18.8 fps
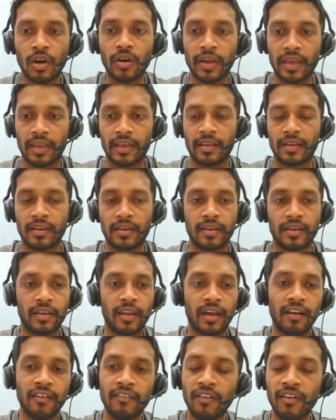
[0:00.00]
Okay,
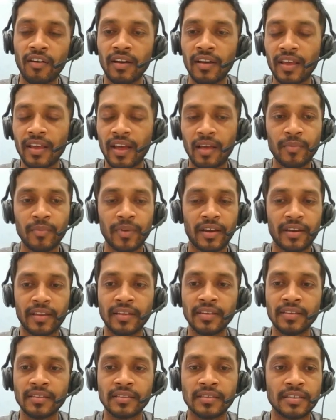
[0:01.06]
now only I'm
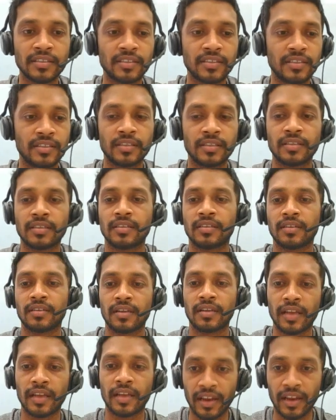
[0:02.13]
getting
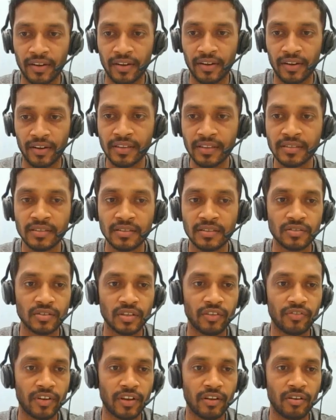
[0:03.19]
entries.
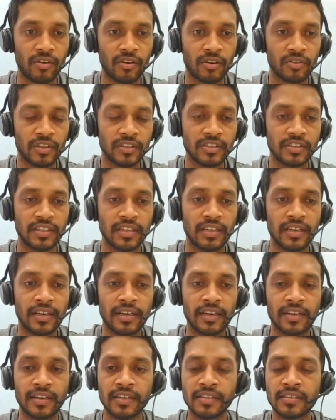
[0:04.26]
So if I go to the GL
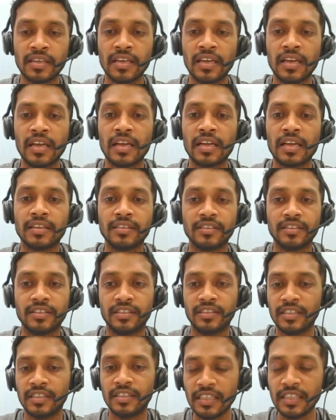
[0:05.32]
entries,
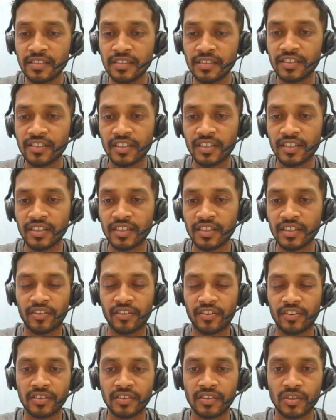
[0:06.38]
these GL
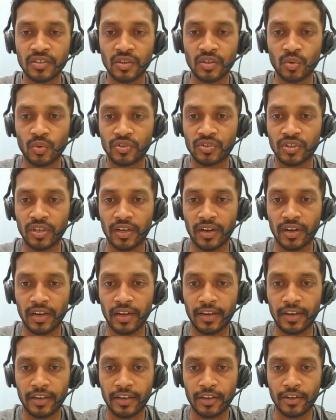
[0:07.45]
entries which are
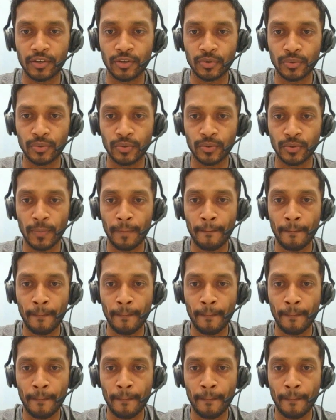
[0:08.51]
related to,